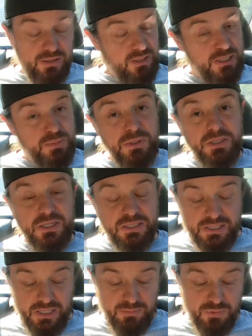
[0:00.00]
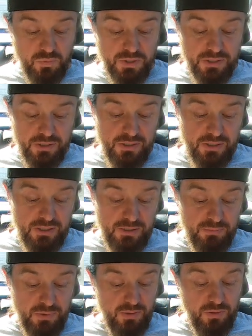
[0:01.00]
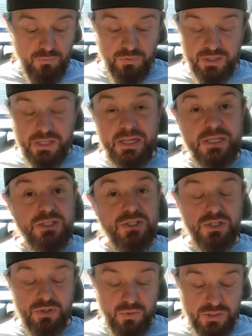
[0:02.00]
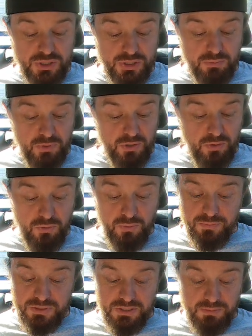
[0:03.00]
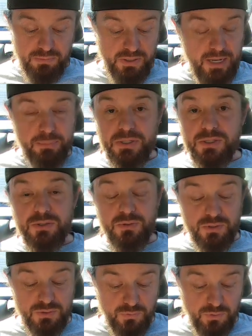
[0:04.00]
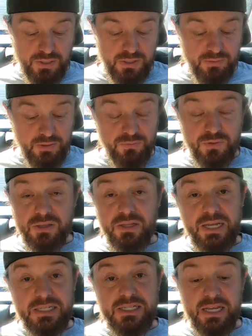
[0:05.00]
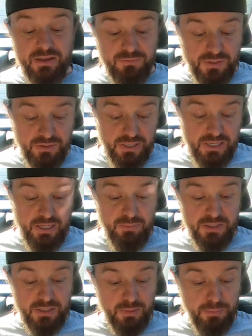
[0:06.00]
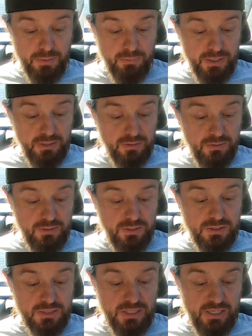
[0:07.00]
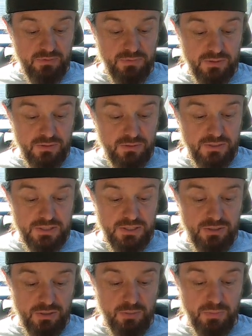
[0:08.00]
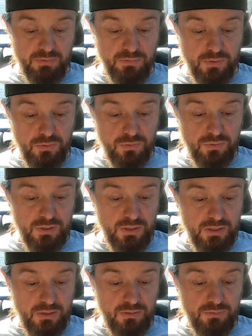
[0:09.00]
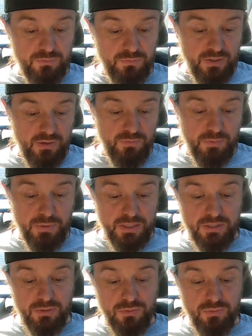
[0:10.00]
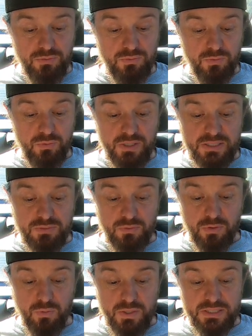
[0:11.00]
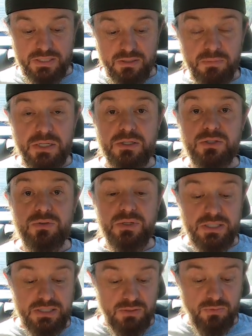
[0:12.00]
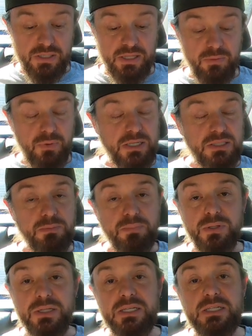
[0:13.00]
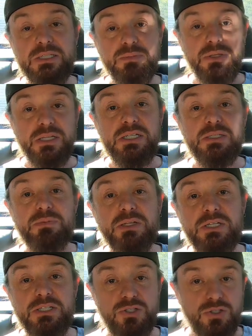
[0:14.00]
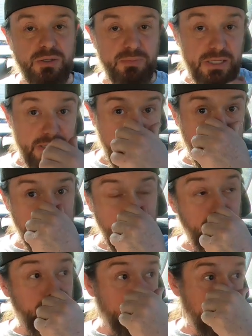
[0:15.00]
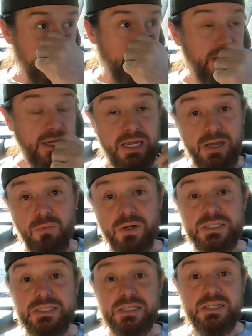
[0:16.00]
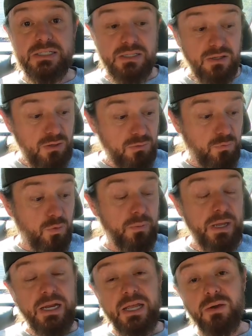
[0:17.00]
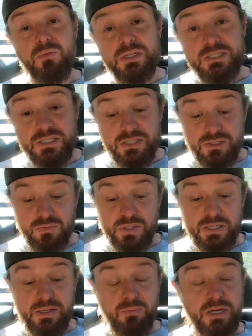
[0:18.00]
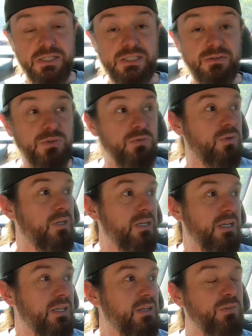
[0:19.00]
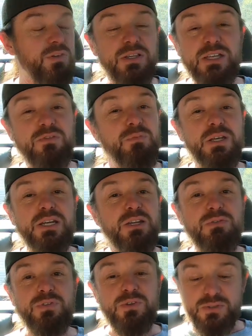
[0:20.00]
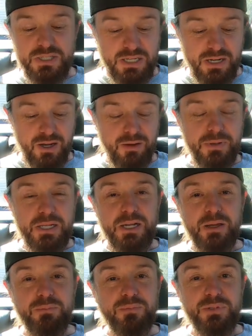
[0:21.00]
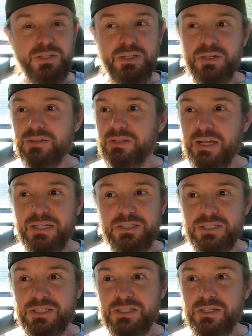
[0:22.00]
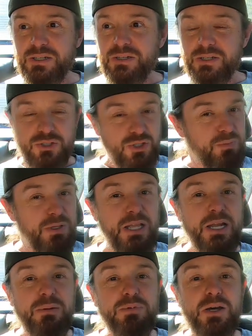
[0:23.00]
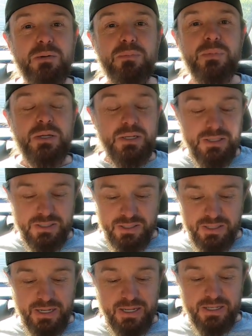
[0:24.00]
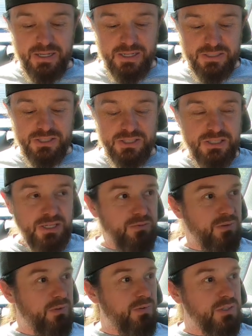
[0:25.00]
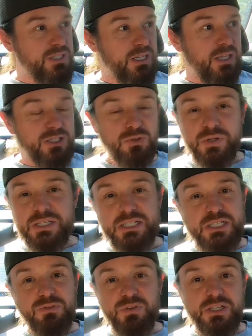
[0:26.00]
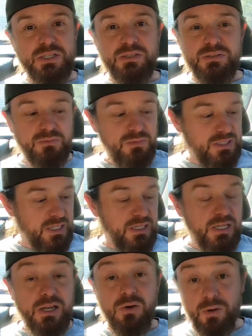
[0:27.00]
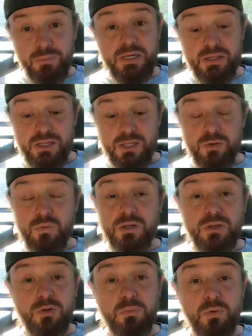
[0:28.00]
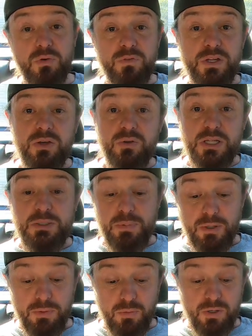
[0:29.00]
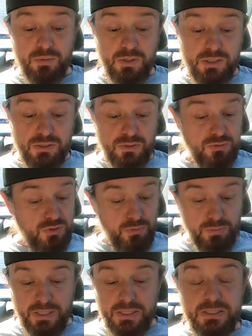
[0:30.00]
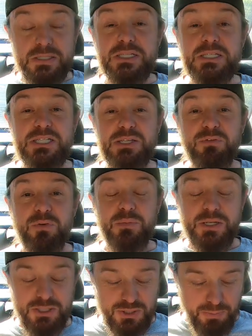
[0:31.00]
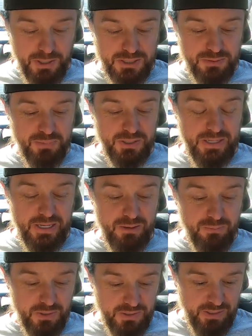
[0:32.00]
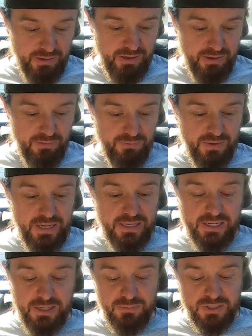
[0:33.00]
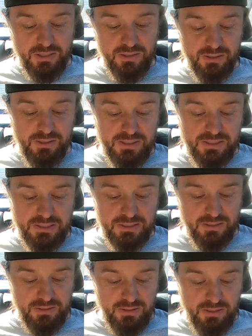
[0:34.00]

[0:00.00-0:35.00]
Let's pick next time's winner. Hopefully that answers your question, Mark Holmes. Happy to do this for you. If you'd like to have your name end up on my little list, I have a little list here on my phone of everybody who has requested me to do these in relay rates. Please, please, please treat me like I'm stupid. Say, hey, I want to see this in long format. Hey, I want to see this in relay rates. If you leave me a confusing comment, I just treat me like I'm dumb. I just, if you say like 26 feet, San Diego, I'm going to think you want a load board video, and that's probably what I'm going to do. So make it as easy for me as you possibly can. But I have 8 names on the list.